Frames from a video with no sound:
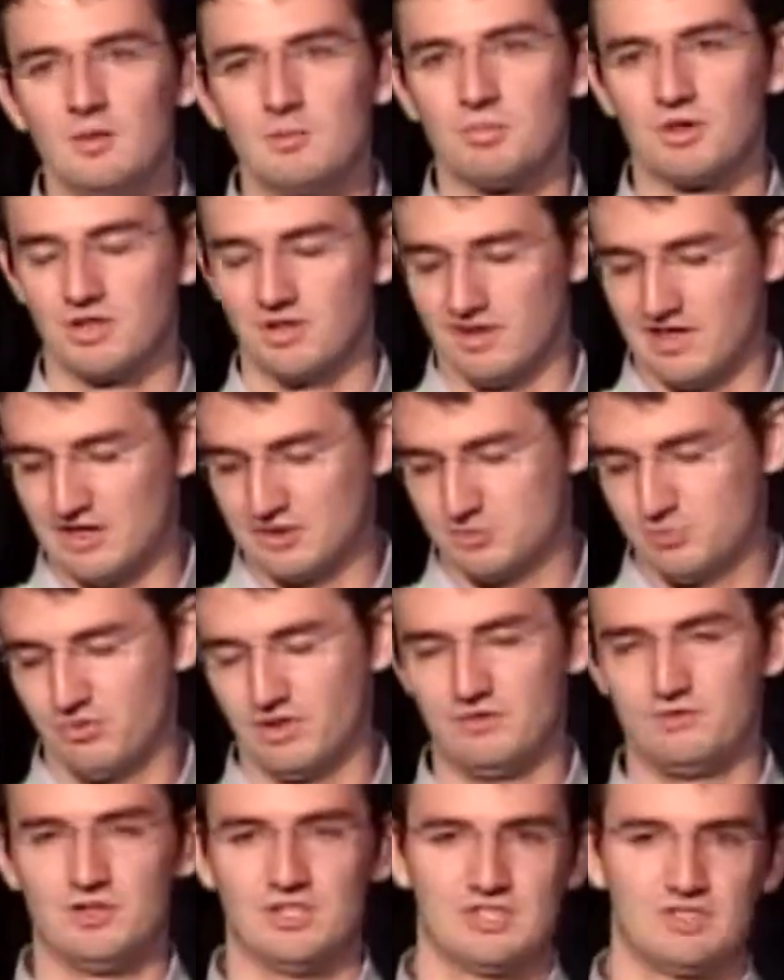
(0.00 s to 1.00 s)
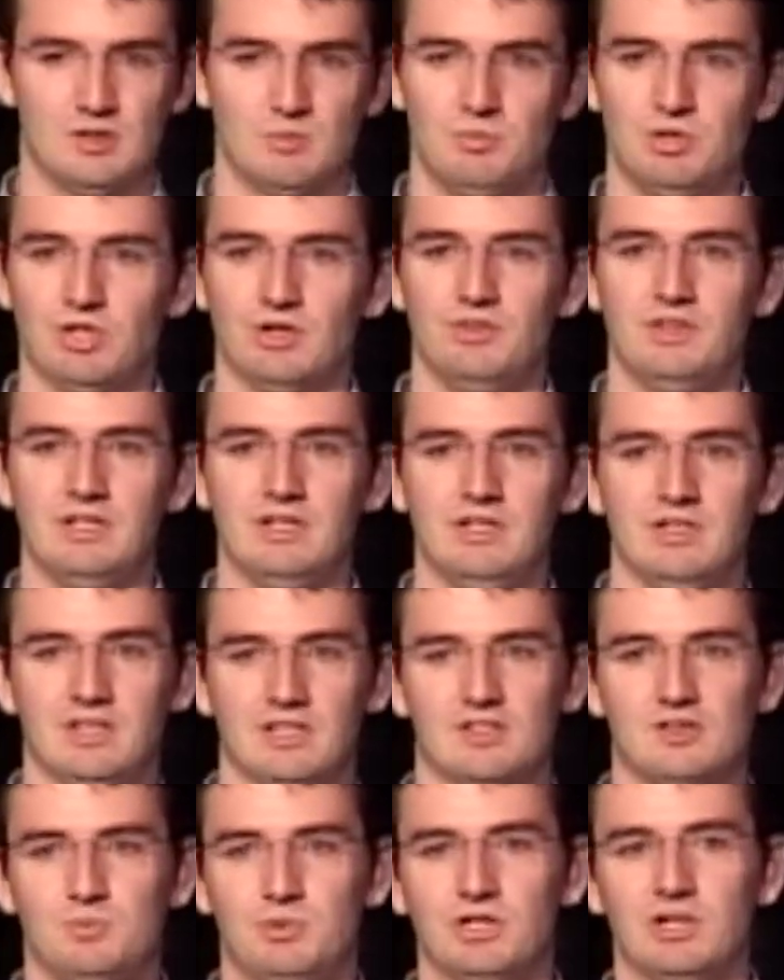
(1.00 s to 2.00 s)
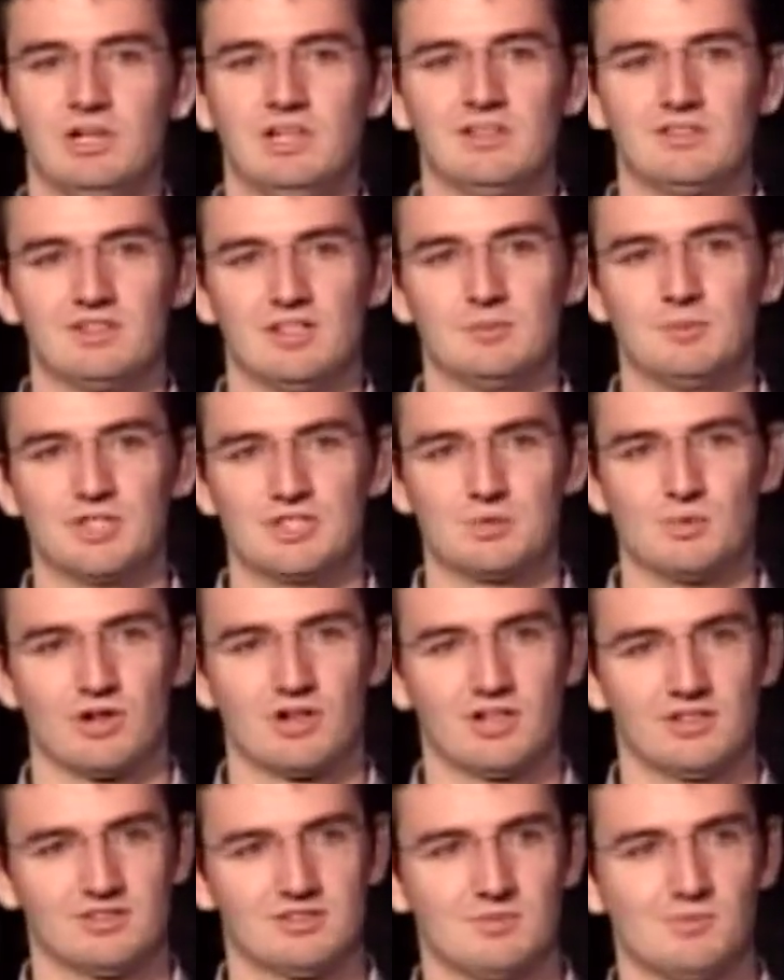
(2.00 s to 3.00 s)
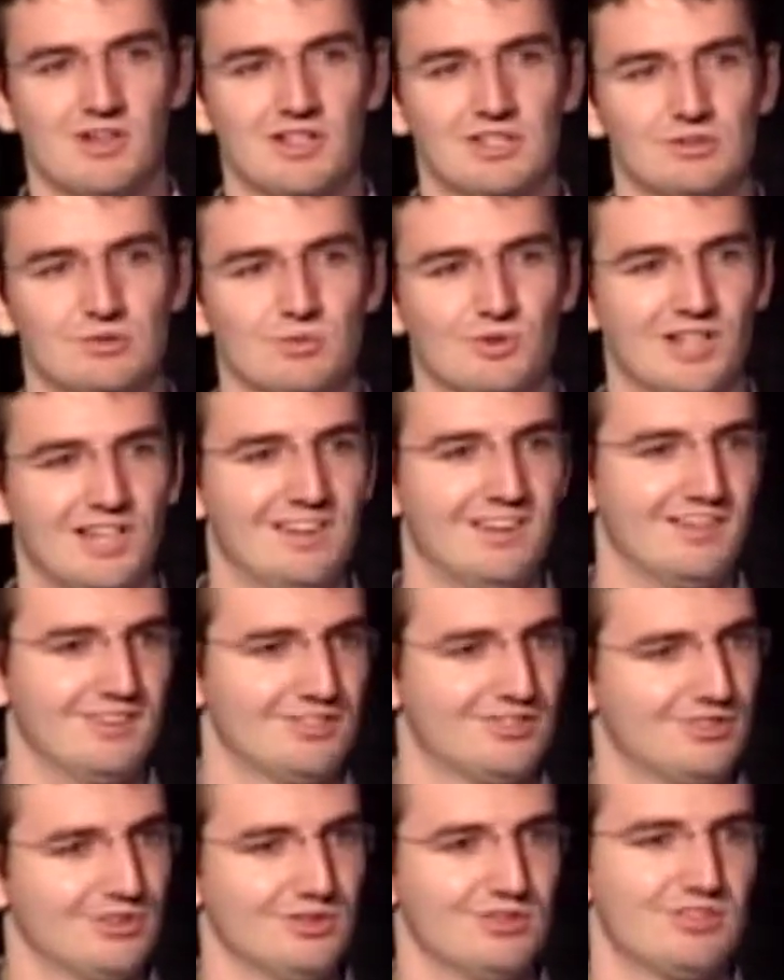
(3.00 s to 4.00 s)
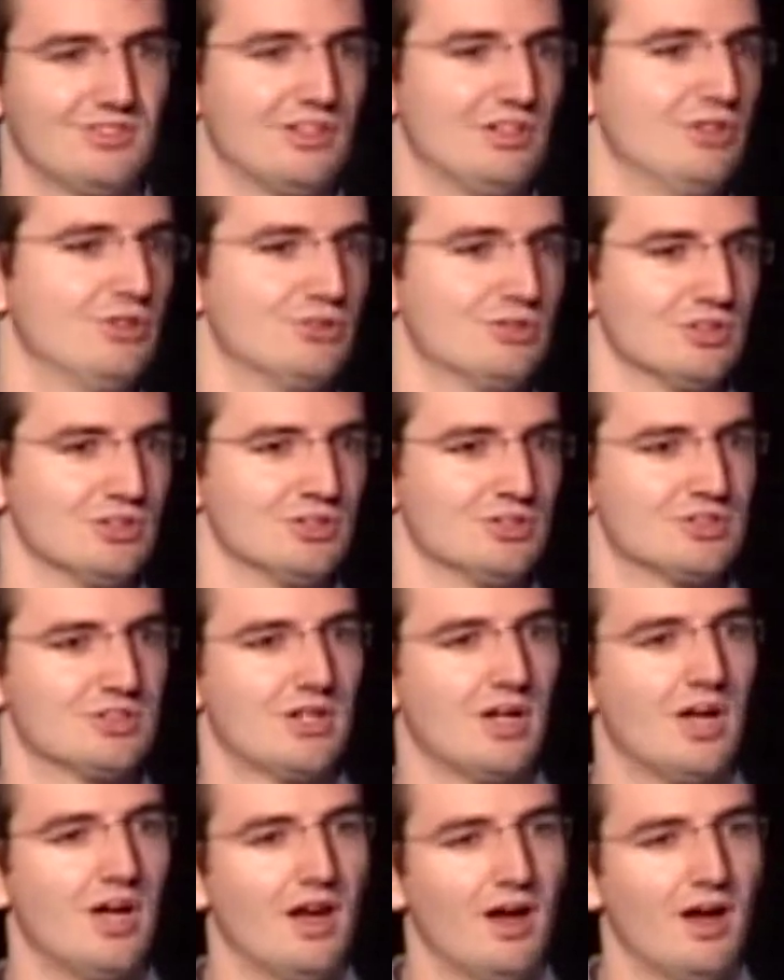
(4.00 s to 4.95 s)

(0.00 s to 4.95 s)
but allows Playfish to build the experience in a much more customized way that suits their users